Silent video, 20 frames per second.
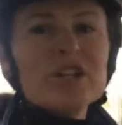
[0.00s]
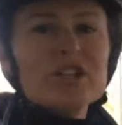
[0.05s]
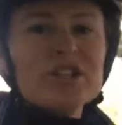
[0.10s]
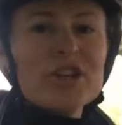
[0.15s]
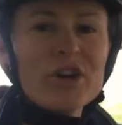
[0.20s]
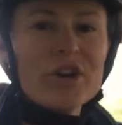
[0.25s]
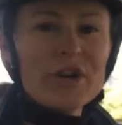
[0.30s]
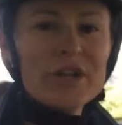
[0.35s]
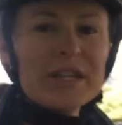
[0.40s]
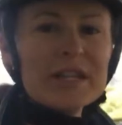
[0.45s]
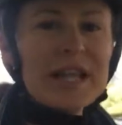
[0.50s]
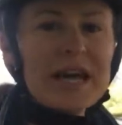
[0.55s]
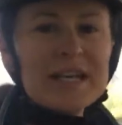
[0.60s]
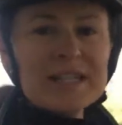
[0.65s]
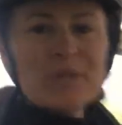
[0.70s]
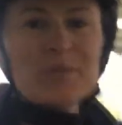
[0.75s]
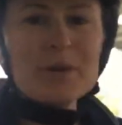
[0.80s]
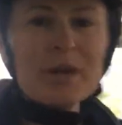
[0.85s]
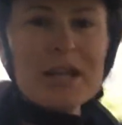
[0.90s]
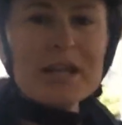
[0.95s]
So
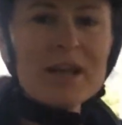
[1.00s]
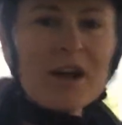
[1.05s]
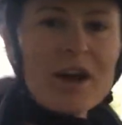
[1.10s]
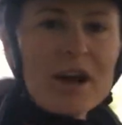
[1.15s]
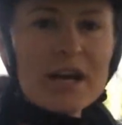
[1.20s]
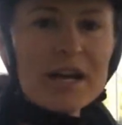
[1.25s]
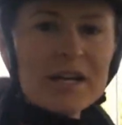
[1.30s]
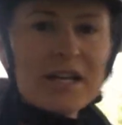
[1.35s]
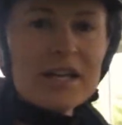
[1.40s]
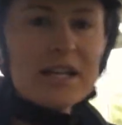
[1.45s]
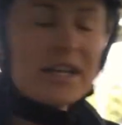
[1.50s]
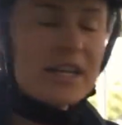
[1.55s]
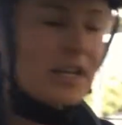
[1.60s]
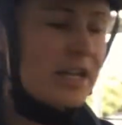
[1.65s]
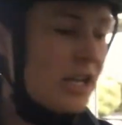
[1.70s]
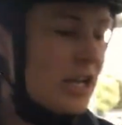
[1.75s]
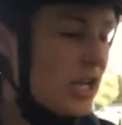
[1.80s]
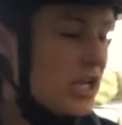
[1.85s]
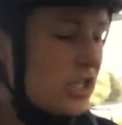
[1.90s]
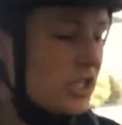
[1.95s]
last week I
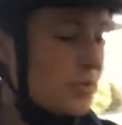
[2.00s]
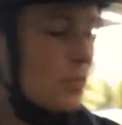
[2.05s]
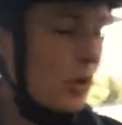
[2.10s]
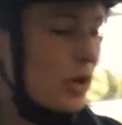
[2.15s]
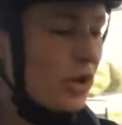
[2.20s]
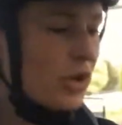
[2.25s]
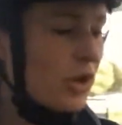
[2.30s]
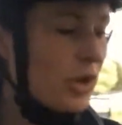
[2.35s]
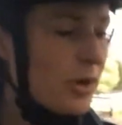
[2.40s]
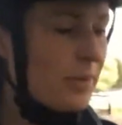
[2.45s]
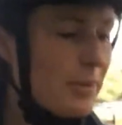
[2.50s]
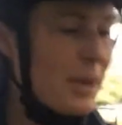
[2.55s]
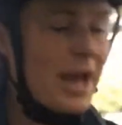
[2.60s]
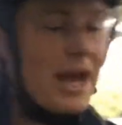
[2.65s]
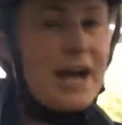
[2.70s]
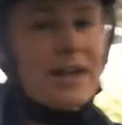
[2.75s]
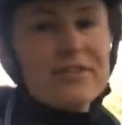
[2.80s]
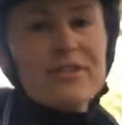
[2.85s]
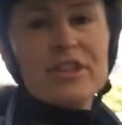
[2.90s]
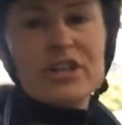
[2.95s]
spoke
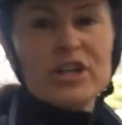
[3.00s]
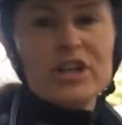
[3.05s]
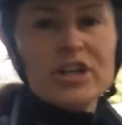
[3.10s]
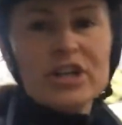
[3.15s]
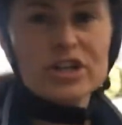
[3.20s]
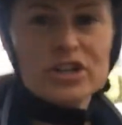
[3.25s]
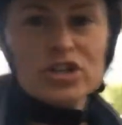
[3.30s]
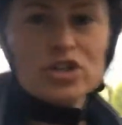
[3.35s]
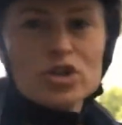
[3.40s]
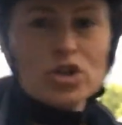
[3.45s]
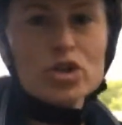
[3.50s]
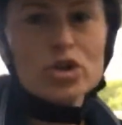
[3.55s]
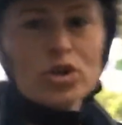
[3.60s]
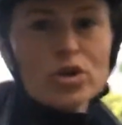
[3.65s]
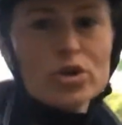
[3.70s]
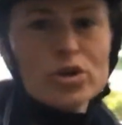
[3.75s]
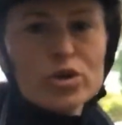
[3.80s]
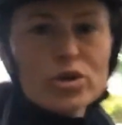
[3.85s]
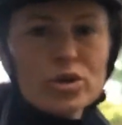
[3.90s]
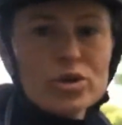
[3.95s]
about the
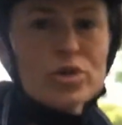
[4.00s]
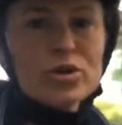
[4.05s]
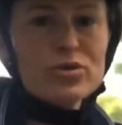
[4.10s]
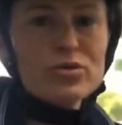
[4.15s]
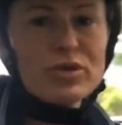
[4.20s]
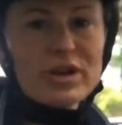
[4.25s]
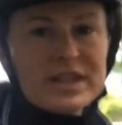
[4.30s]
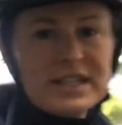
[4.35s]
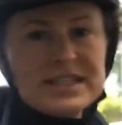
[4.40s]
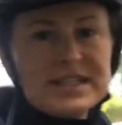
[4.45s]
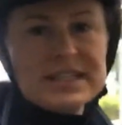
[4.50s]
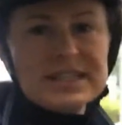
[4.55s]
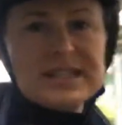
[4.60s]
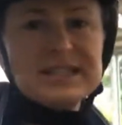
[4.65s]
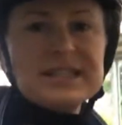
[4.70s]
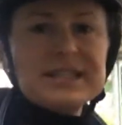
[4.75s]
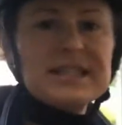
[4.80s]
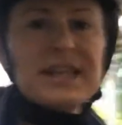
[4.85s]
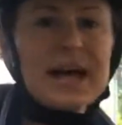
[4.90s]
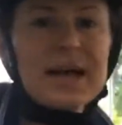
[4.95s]
2
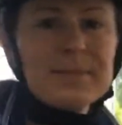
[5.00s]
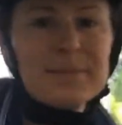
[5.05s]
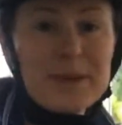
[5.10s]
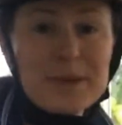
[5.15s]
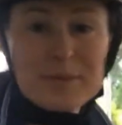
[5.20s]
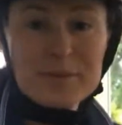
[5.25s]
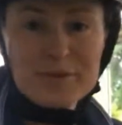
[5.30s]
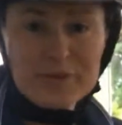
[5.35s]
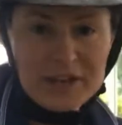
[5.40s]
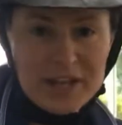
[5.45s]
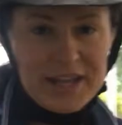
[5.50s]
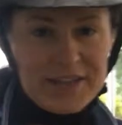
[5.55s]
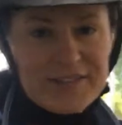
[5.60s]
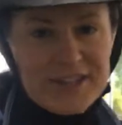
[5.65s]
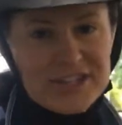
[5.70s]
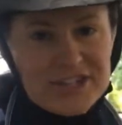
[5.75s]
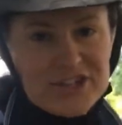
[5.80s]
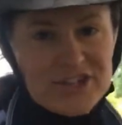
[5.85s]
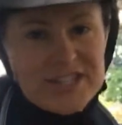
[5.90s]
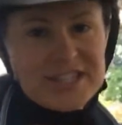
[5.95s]
reasons that people forget
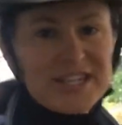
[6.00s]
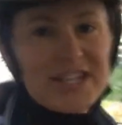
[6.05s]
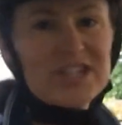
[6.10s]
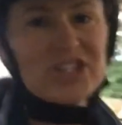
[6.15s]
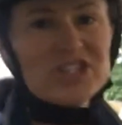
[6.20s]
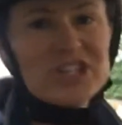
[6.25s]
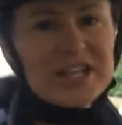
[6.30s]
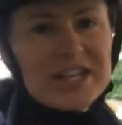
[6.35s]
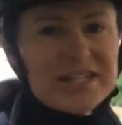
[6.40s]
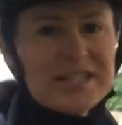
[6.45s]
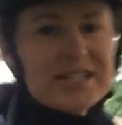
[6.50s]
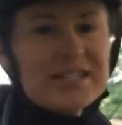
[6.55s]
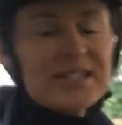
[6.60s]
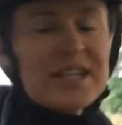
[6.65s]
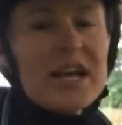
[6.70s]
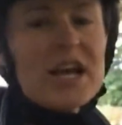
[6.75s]
their dressage tests,